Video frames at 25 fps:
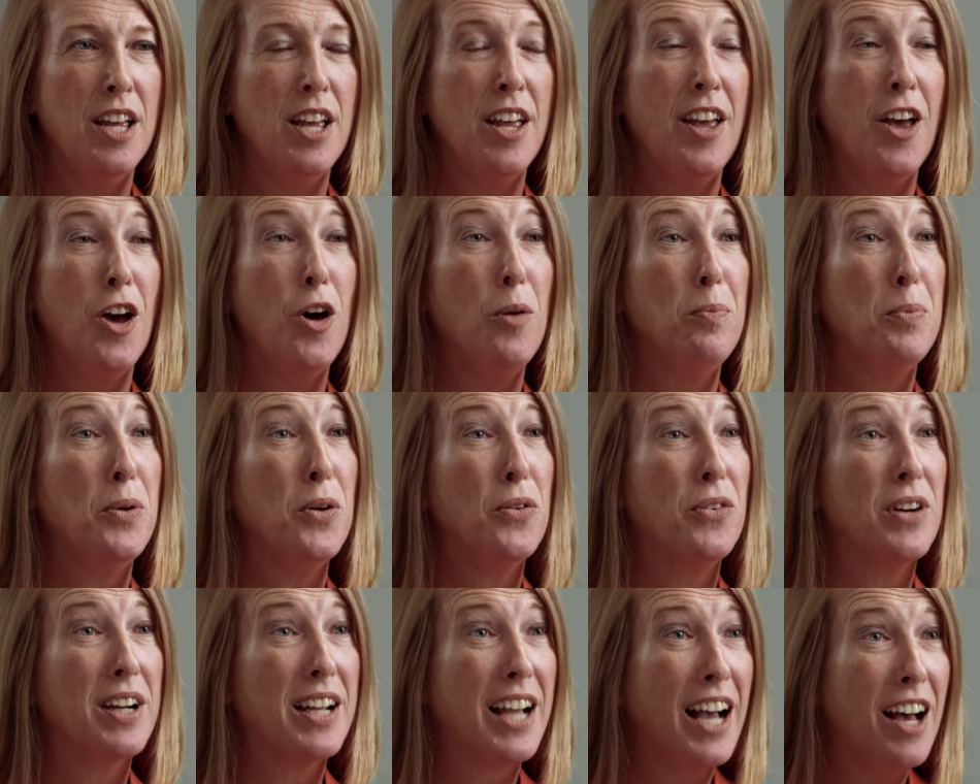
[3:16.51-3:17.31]
help you
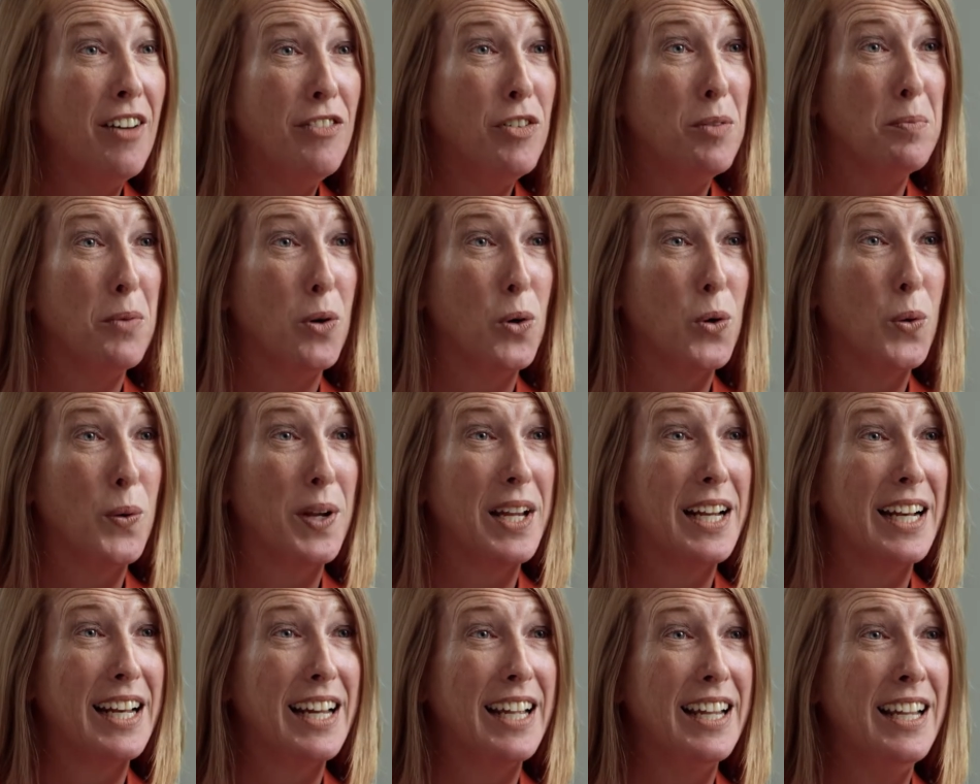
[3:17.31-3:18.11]
recover more
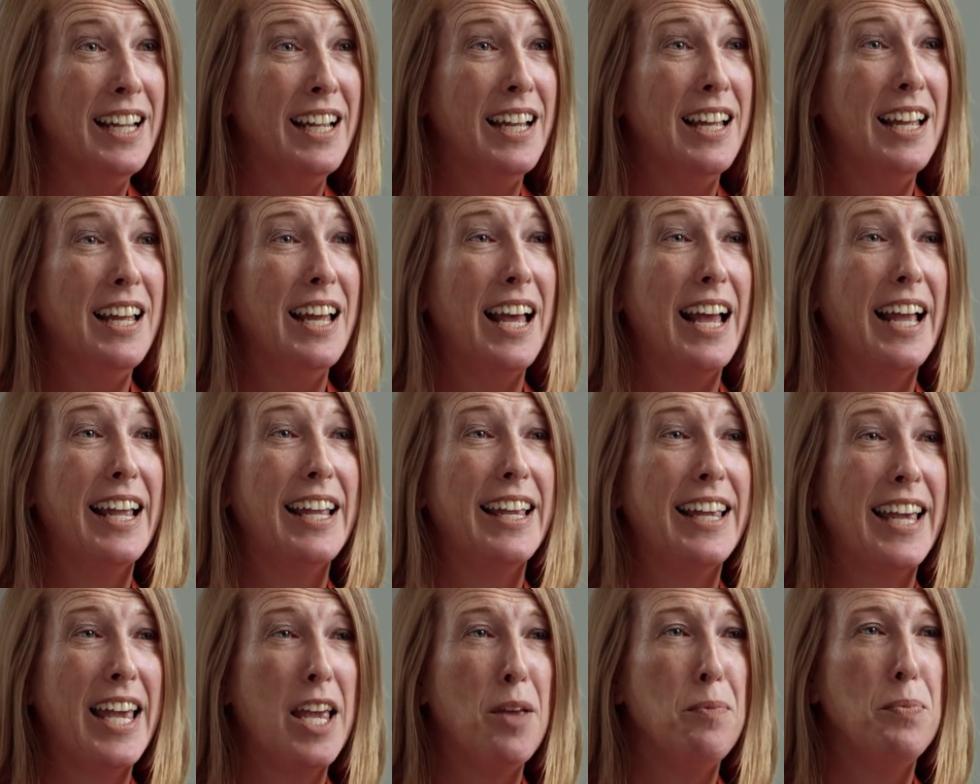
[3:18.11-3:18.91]
quickly and
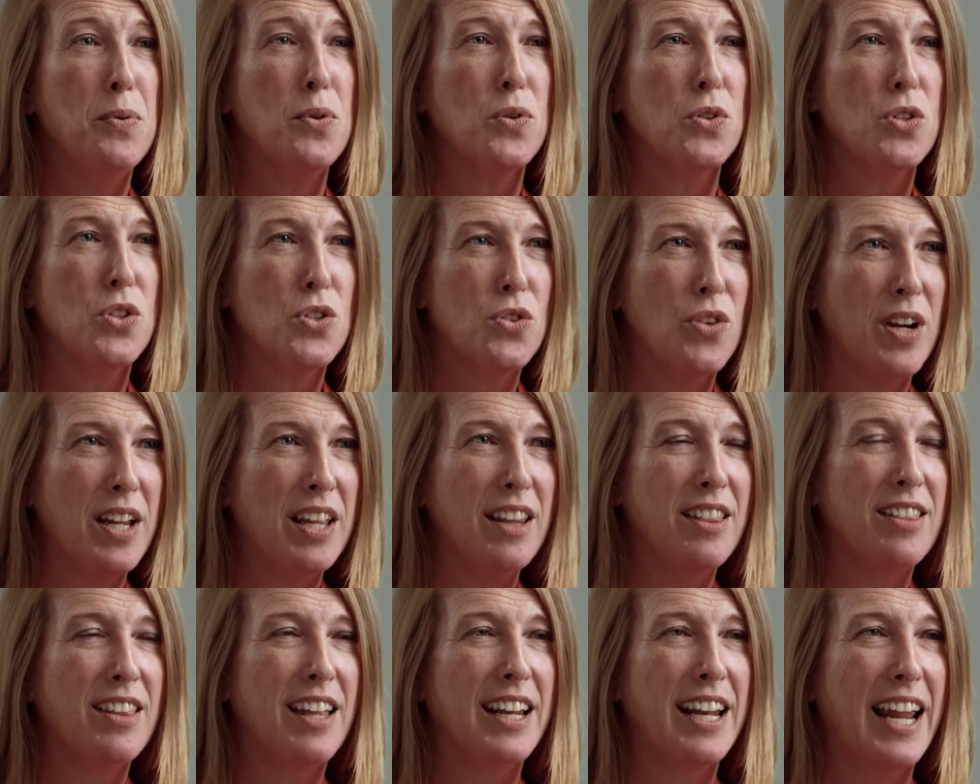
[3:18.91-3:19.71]
keep your
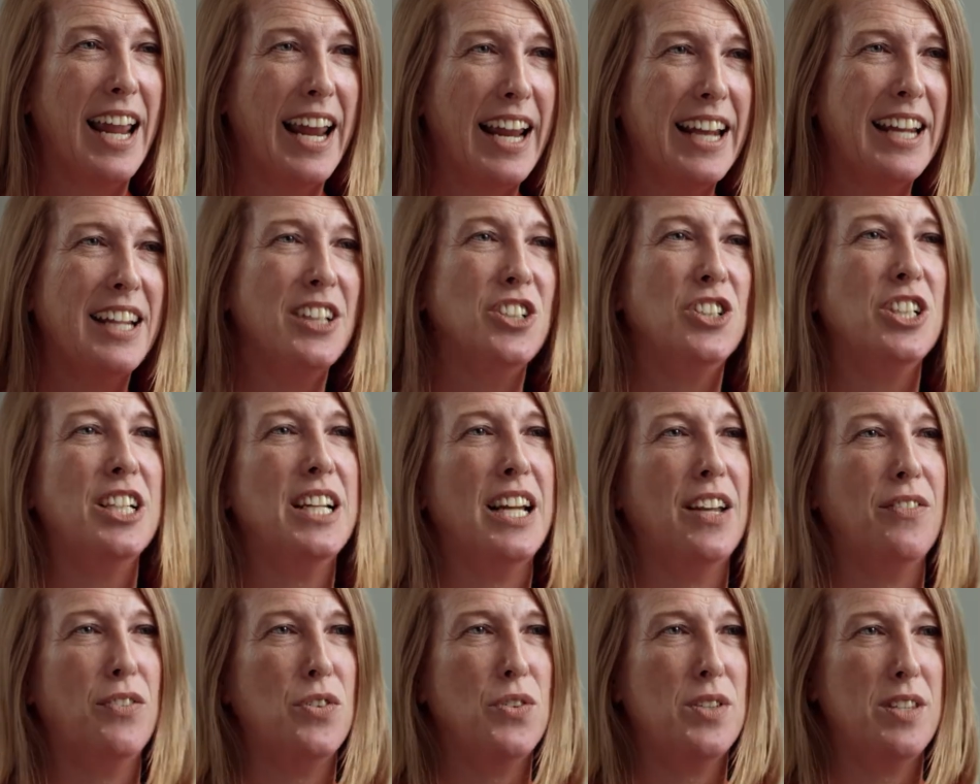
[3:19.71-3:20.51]
strength and energy
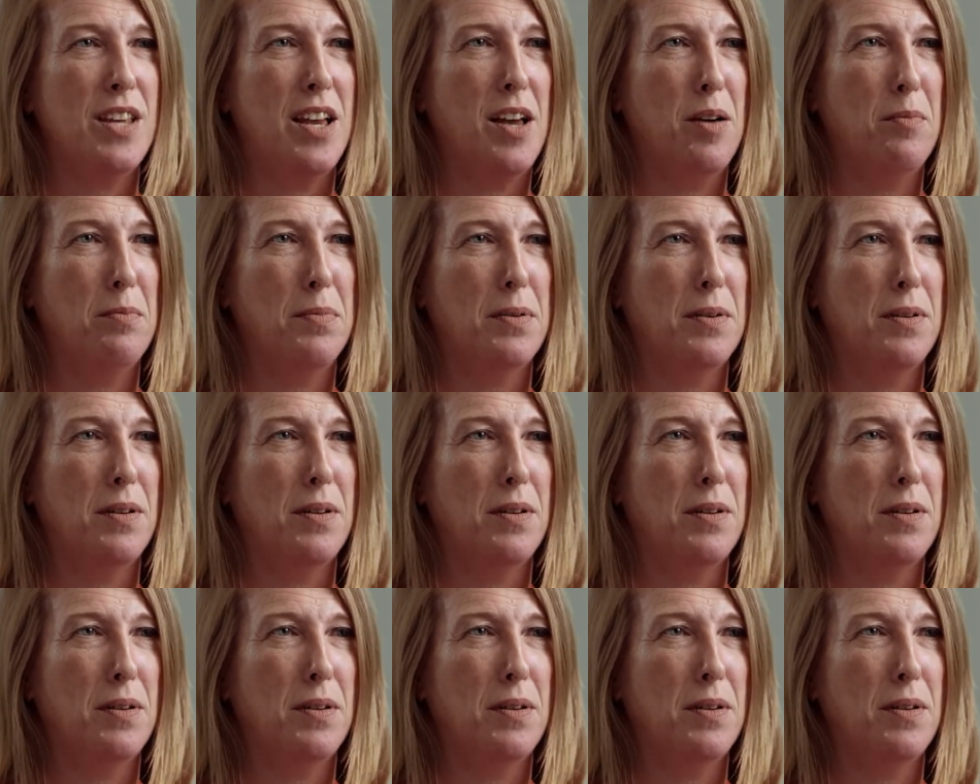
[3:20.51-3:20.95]
levels up.